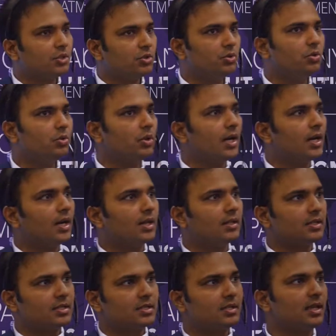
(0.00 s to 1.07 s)
to
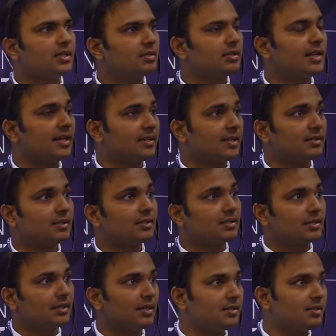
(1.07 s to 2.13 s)
the sludge, digested
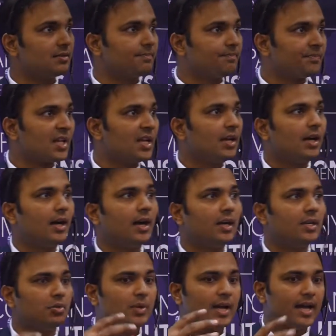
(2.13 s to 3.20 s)
sludge.
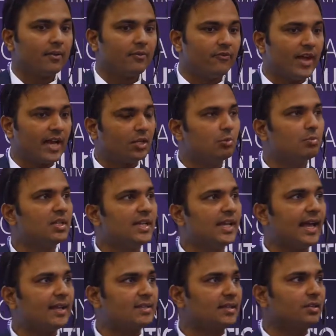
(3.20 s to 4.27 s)
You have vacuum
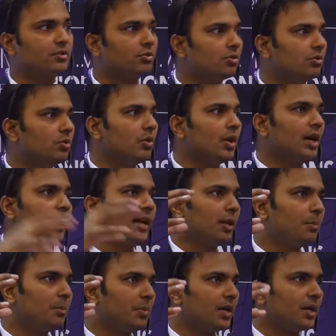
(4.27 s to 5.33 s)
degassing to
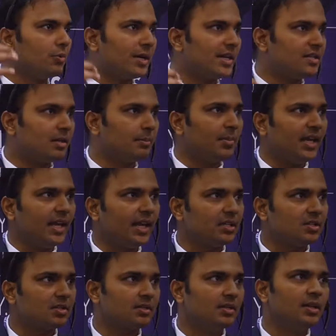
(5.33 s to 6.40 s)
help raise the
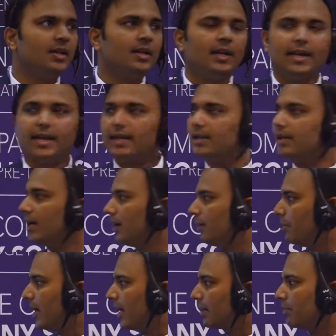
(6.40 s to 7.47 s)
pH, and
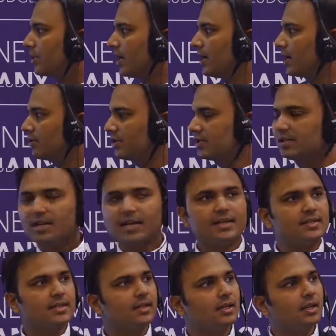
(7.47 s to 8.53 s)
by
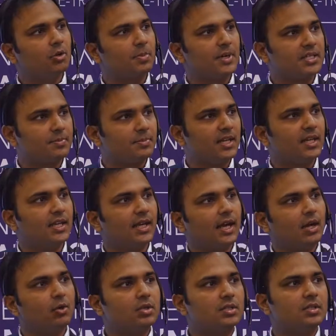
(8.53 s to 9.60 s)
crystallizing or precipitating
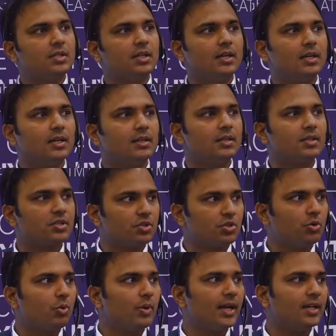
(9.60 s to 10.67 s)
out the
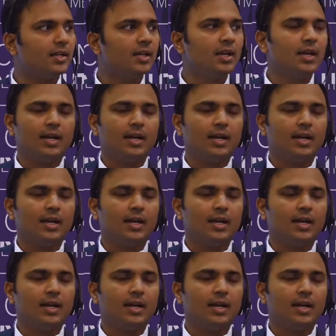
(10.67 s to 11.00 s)
screw white,